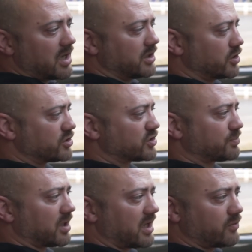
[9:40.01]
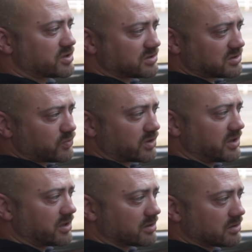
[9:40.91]
Your display, which is this one
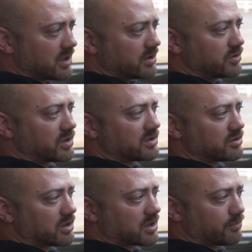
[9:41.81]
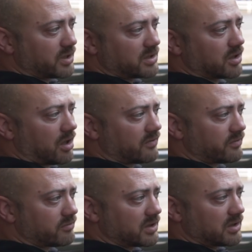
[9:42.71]
here, you can turn it completely off.